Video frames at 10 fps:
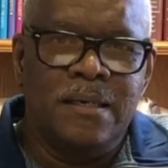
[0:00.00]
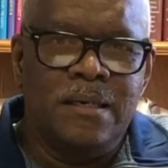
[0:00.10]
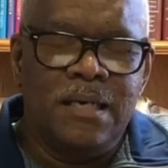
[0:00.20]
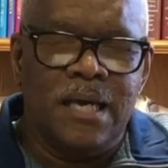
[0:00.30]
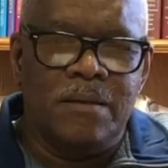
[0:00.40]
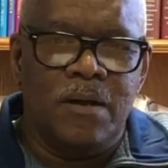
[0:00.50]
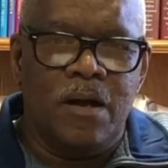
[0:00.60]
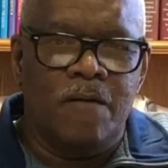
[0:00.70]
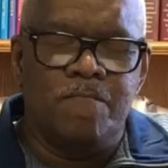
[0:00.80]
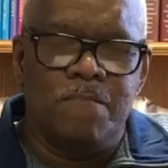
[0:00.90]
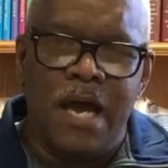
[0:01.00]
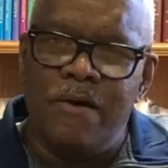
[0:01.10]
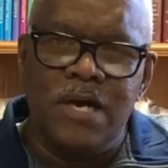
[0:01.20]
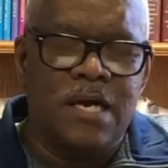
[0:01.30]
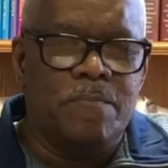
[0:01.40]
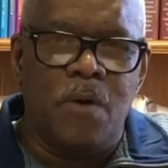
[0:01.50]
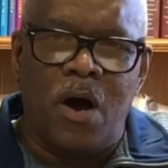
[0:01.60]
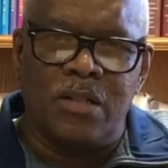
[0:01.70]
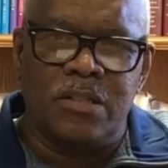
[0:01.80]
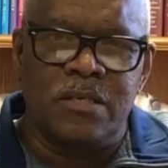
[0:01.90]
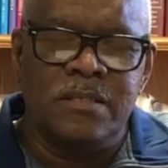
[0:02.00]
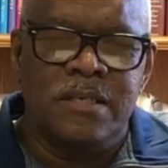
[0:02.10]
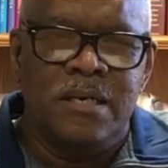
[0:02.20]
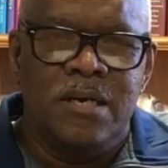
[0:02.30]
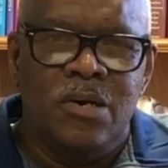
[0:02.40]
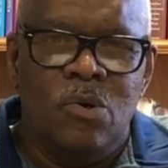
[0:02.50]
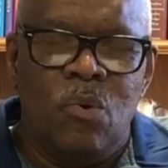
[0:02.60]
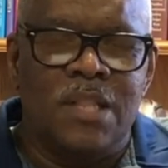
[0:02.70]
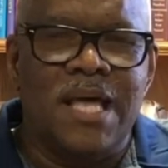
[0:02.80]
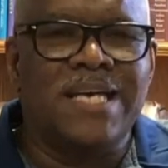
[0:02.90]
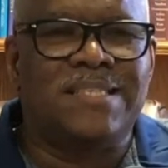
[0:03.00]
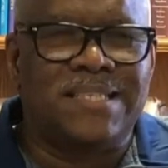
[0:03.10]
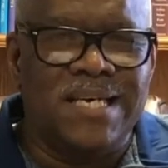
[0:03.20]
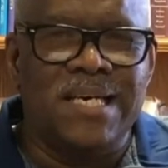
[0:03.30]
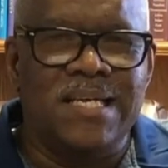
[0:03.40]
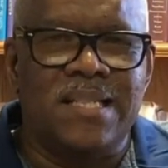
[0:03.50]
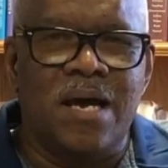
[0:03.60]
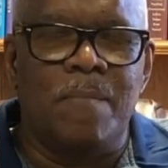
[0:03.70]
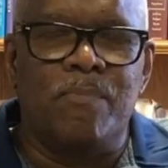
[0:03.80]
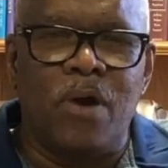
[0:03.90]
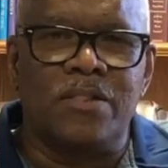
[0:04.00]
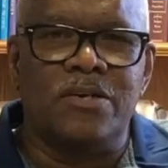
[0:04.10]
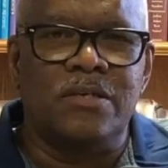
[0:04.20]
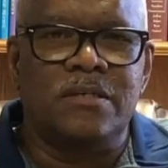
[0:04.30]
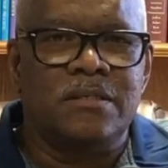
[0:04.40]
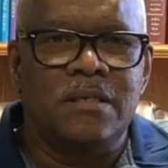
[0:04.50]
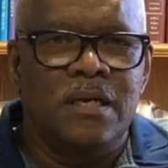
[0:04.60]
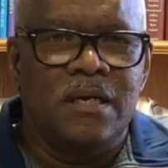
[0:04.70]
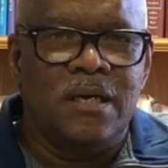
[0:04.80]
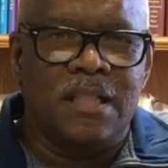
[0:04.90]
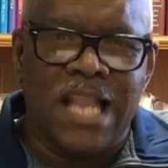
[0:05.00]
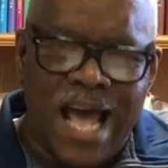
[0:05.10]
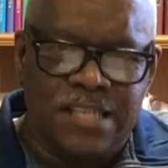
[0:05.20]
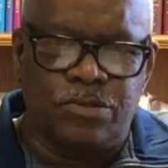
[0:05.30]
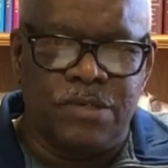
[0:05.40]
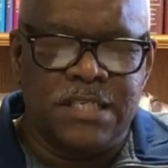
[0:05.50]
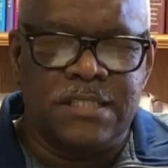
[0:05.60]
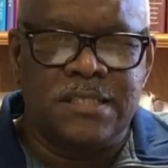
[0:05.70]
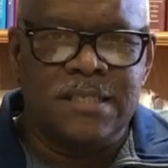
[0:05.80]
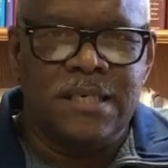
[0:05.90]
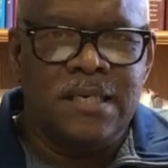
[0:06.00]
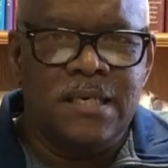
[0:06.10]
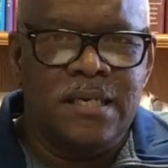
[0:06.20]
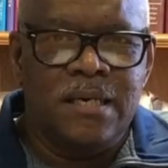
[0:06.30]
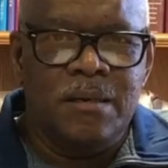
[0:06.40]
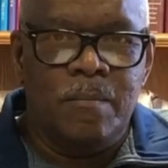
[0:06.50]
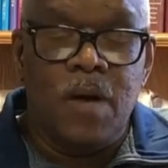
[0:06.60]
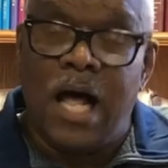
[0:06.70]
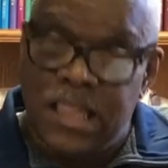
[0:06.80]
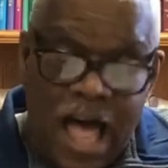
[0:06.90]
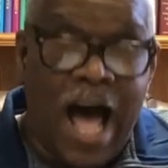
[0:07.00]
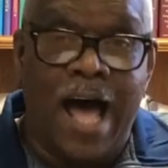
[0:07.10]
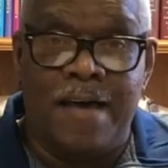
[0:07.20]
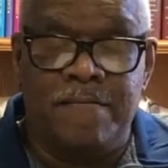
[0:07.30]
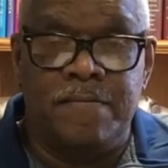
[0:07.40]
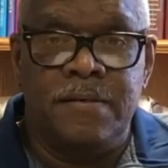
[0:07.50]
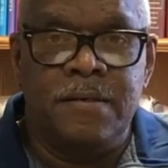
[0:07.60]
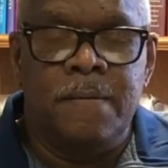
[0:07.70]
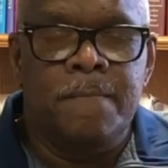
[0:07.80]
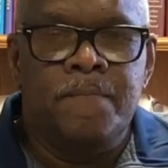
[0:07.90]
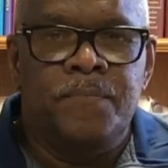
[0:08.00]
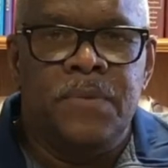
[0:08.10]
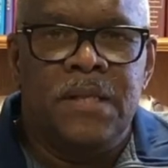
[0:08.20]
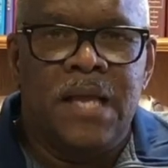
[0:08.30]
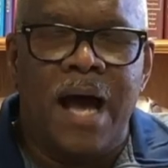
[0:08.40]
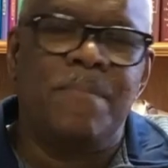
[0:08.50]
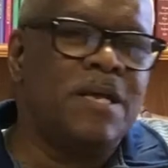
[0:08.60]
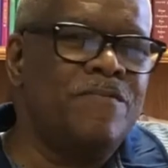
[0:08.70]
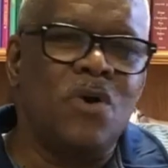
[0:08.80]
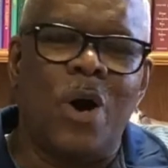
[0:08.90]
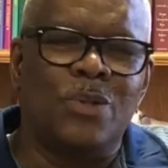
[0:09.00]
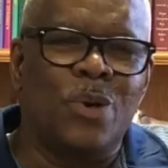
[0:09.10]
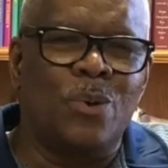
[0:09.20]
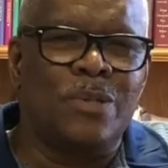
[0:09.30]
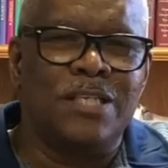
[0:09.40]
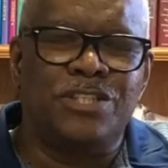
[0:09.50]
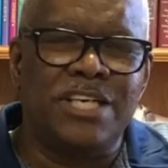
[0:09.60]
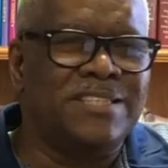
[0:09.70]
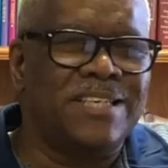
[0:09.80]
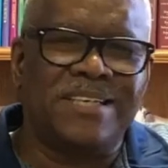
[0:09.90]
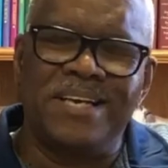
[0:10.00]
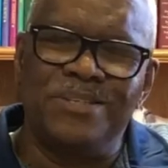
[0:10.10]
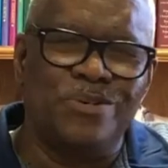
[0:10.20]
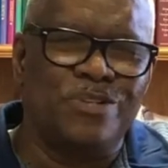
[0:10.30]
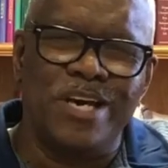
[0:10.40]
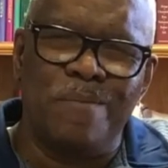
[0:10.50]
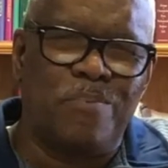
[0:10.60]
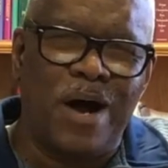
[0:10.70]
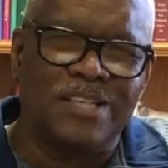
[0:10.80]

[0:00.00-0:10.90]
of Mary and Martha when they see their brother Lazarus alive? How many of y'all know that Jesus can do the impossible?